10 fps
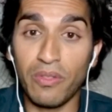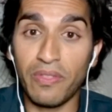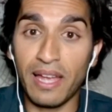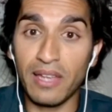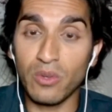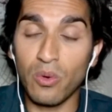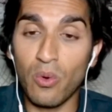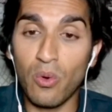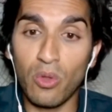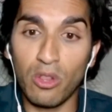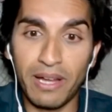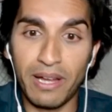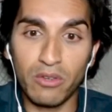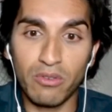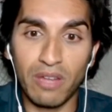that is all
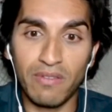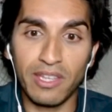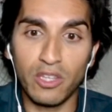about traveling.